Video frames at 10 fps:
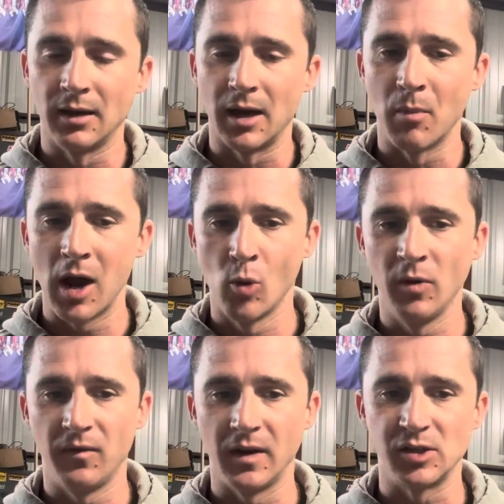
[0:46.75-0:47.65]
and my home
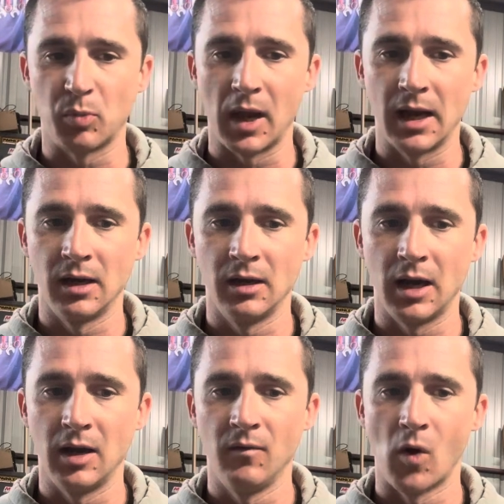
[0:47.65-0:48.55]
defense plan
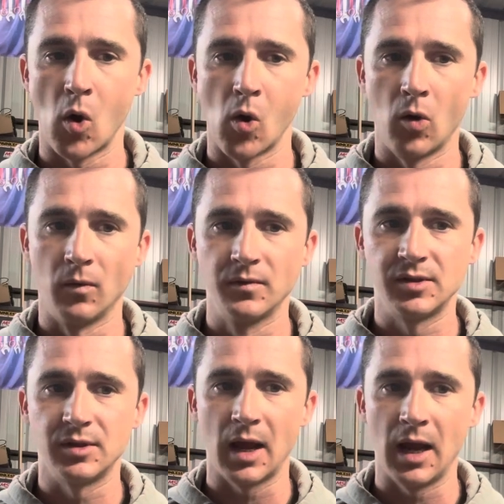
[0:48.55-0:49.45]

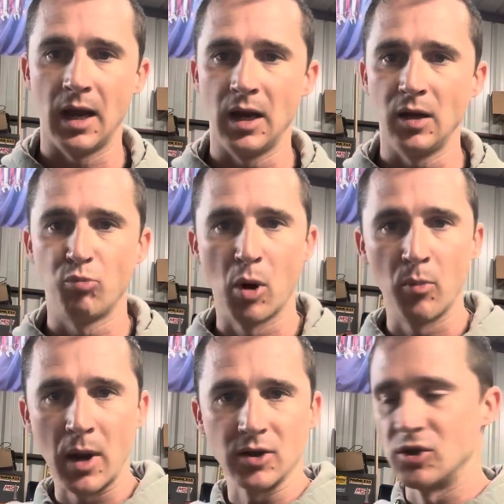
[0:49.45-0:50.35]
involves a pump
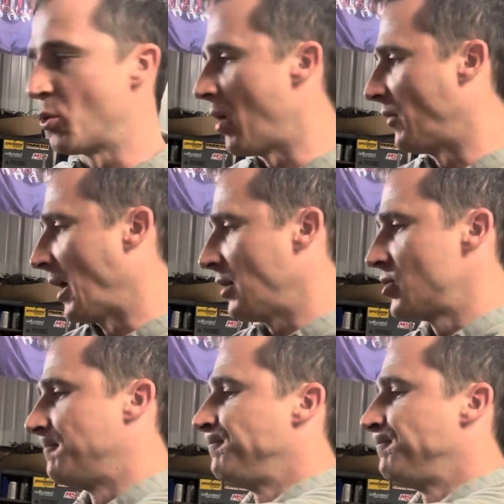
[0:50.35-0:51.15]
action 12 gauge.